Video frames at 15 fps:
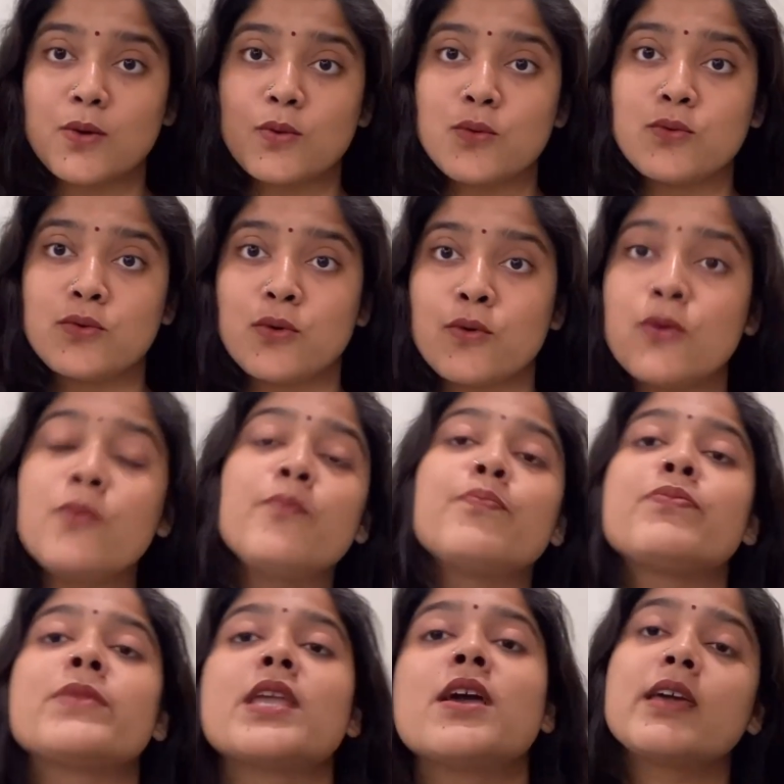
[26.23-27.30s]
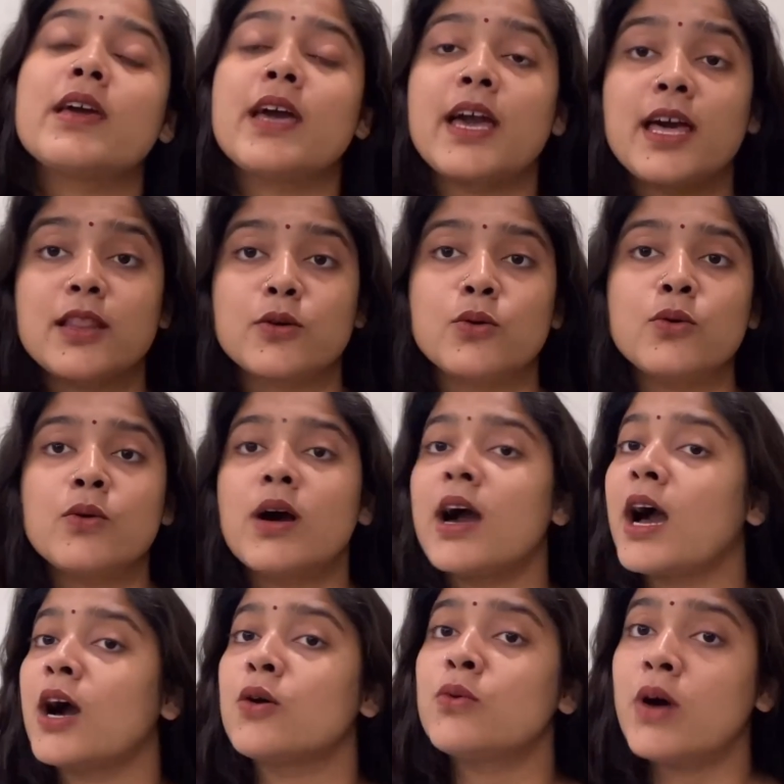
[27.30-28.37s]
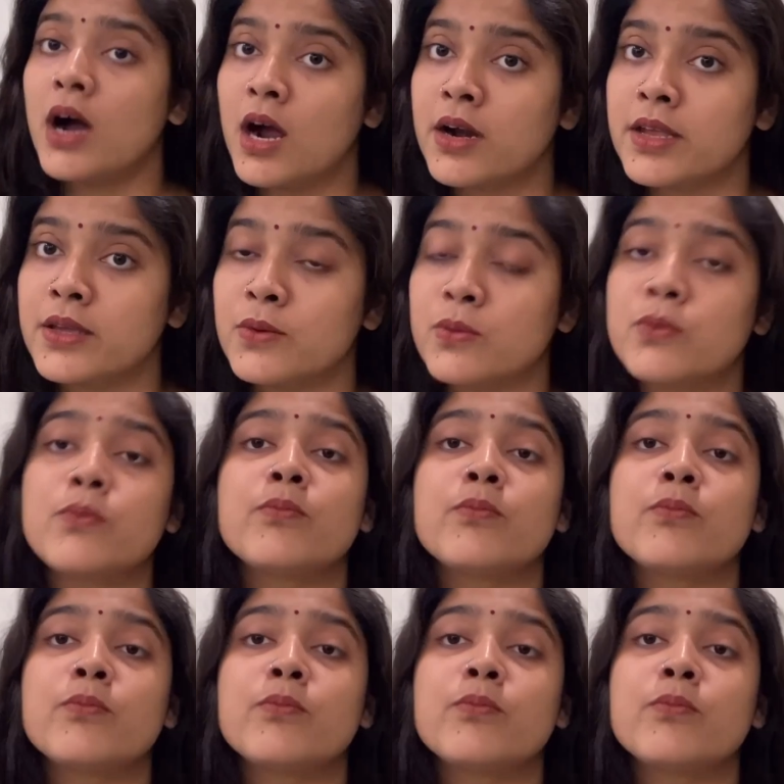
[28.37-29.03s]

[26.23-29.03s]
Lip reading: Uno, hello, how are you?